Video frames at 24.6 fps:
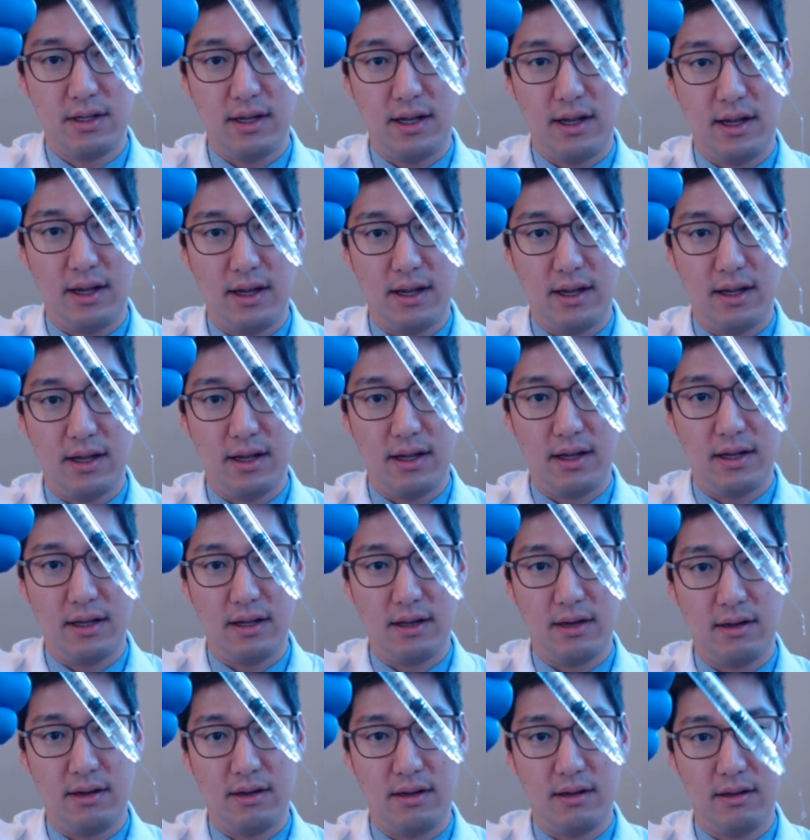
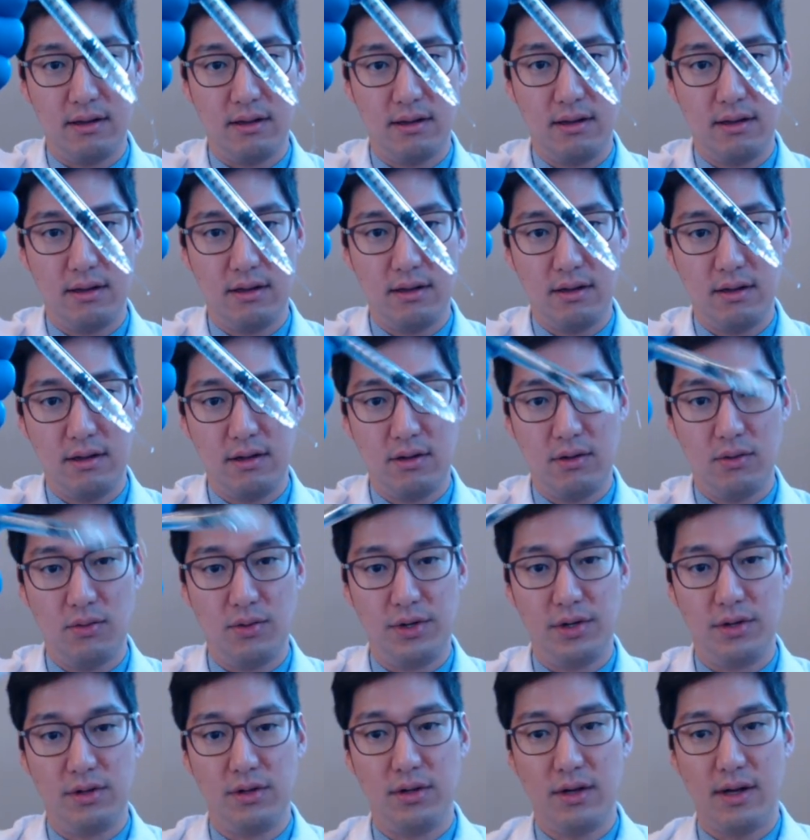and
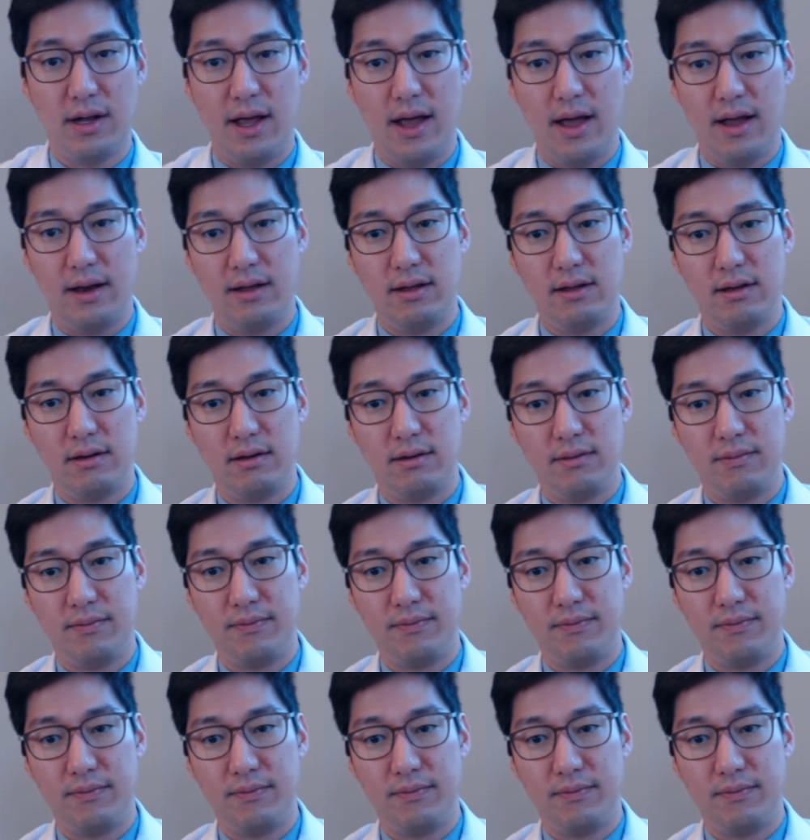when you look at it,